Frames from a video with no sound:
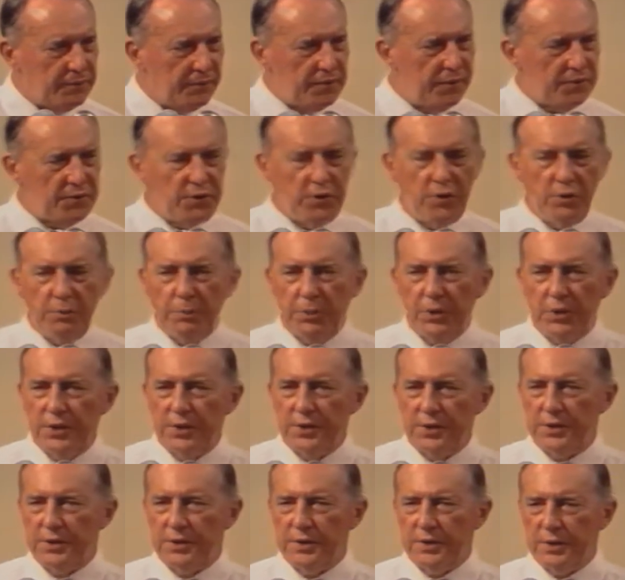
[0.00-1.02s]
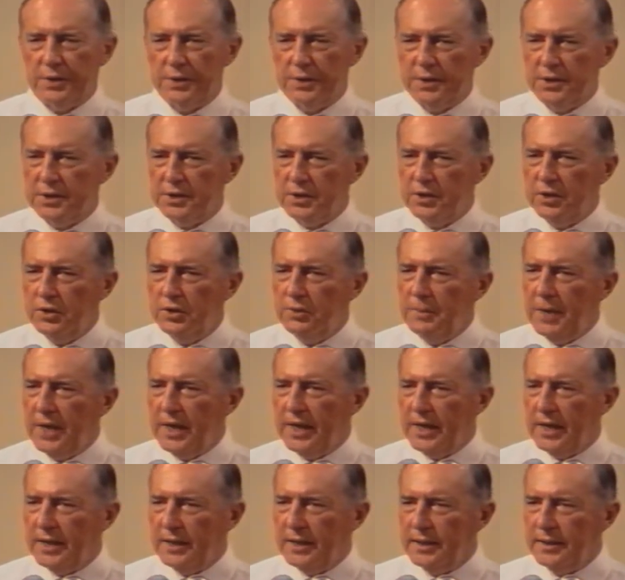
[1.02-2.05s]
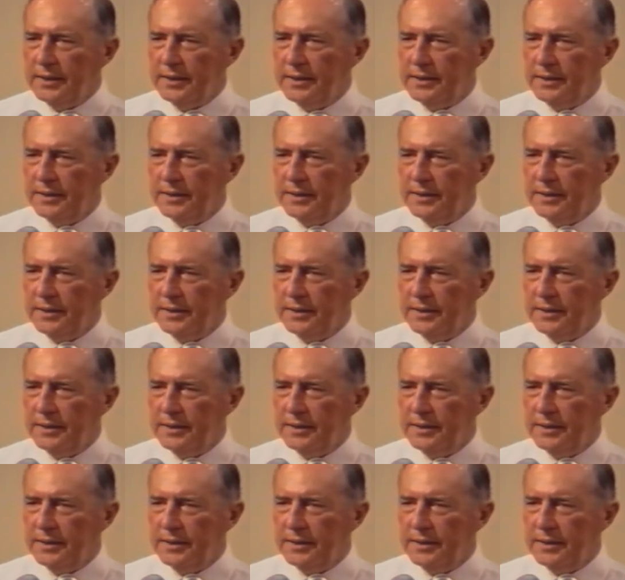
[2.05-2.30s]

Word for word: this new person, this new man,